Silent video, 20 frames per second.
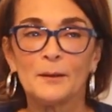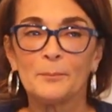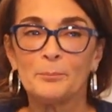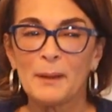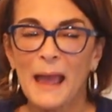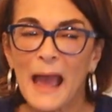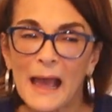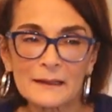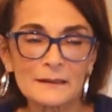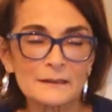
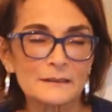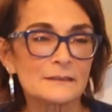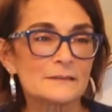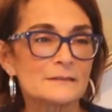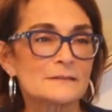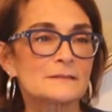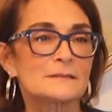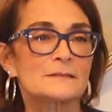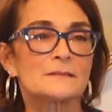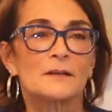
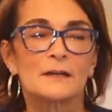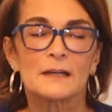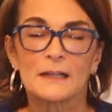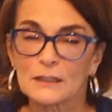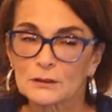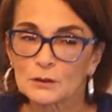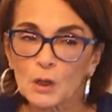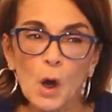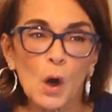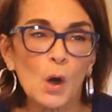ballads,
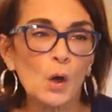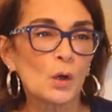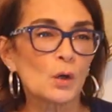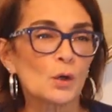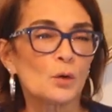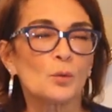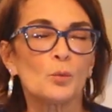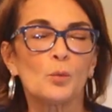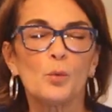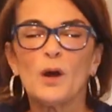
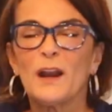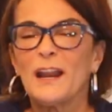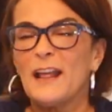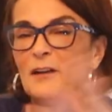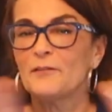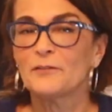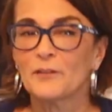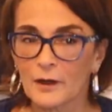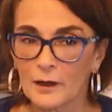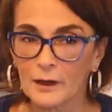reggaeton,
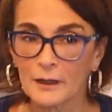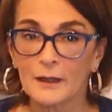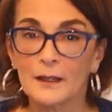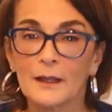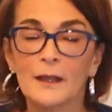whatever.